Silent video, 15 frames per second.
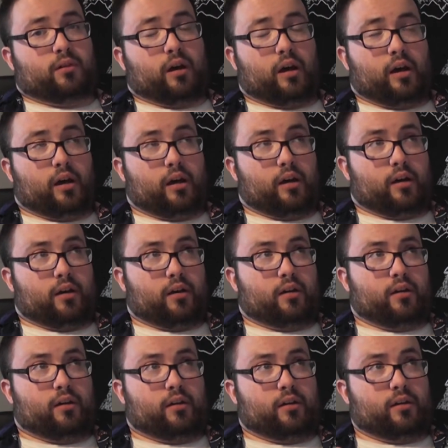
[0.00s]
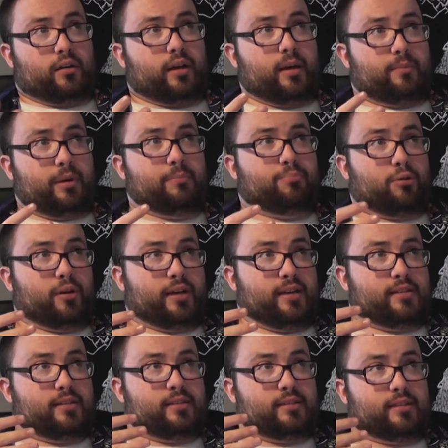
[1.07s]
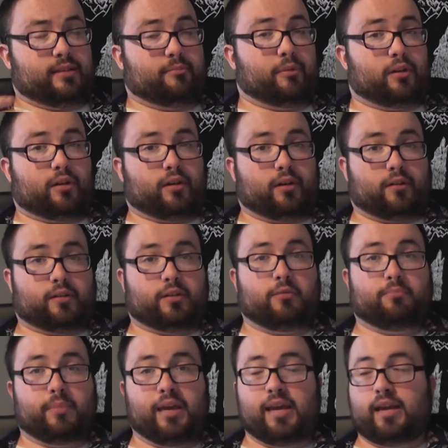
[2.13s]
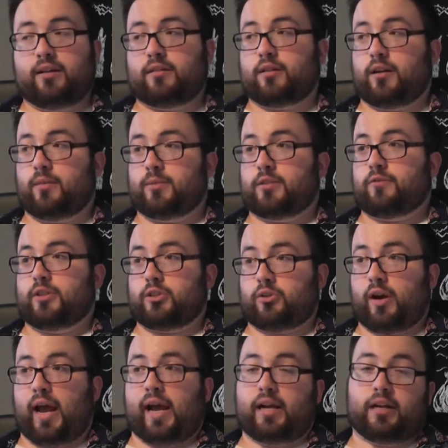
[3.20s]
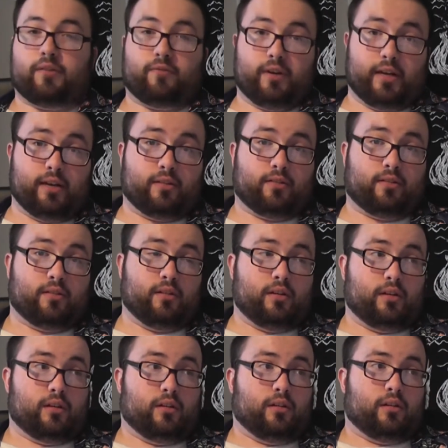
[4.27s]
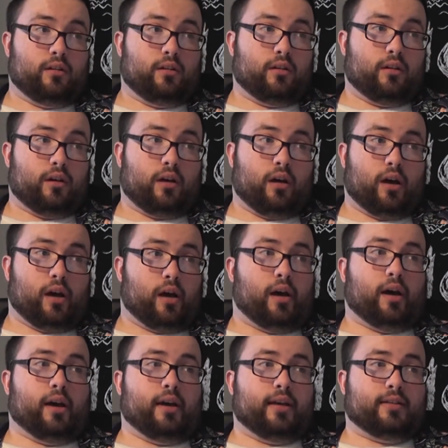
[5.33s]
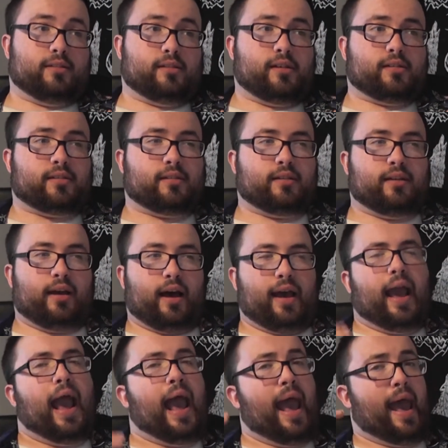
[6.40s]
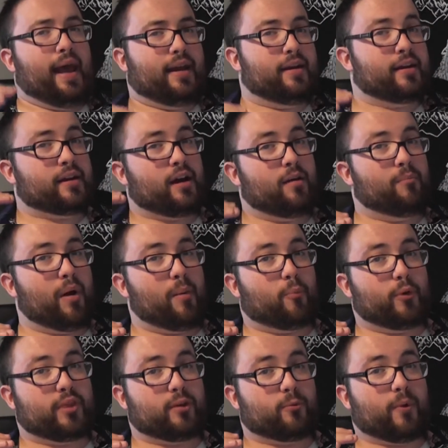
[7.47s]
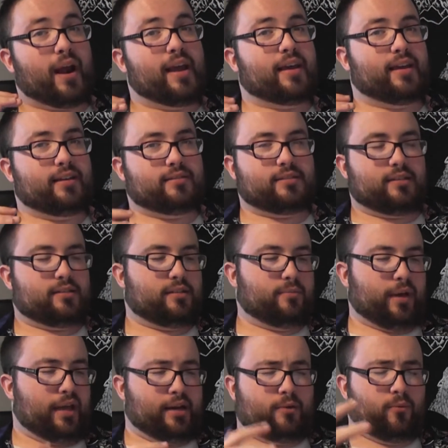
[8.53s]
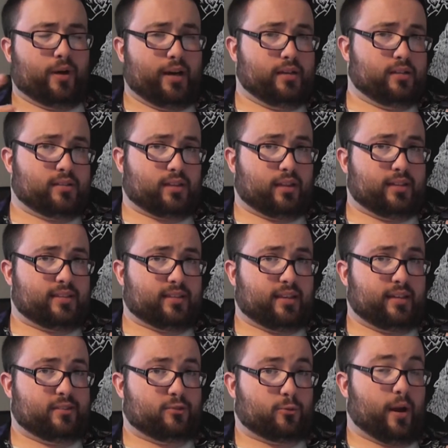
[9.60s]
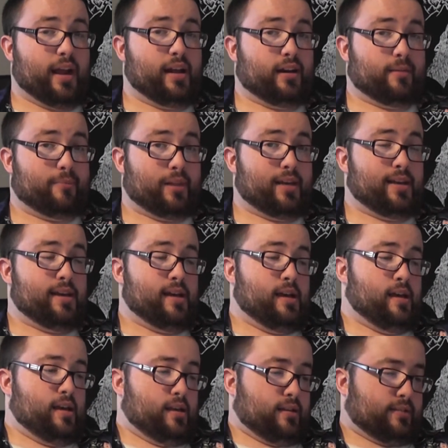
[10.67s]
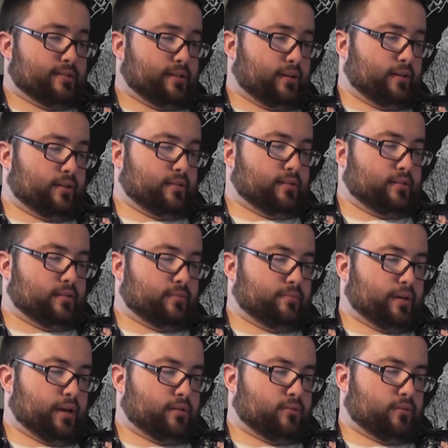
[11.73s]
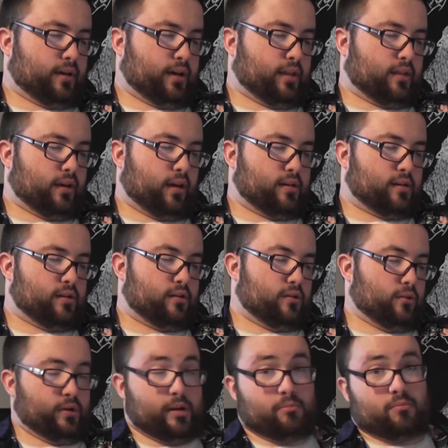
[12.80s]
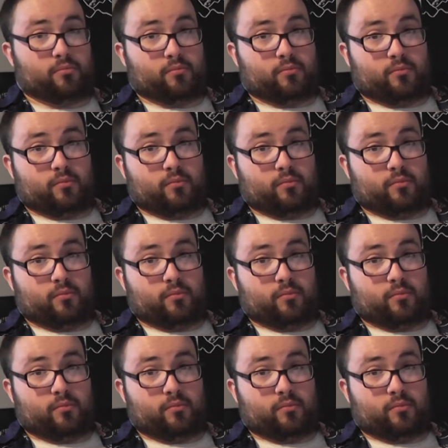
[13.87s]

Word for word: uh, can be pretty similar to me in terms of attractiveness. Uh, it's just I had to come up with a ranking system. I didn't want to just list things randomly. So this is the best way I thought to do it.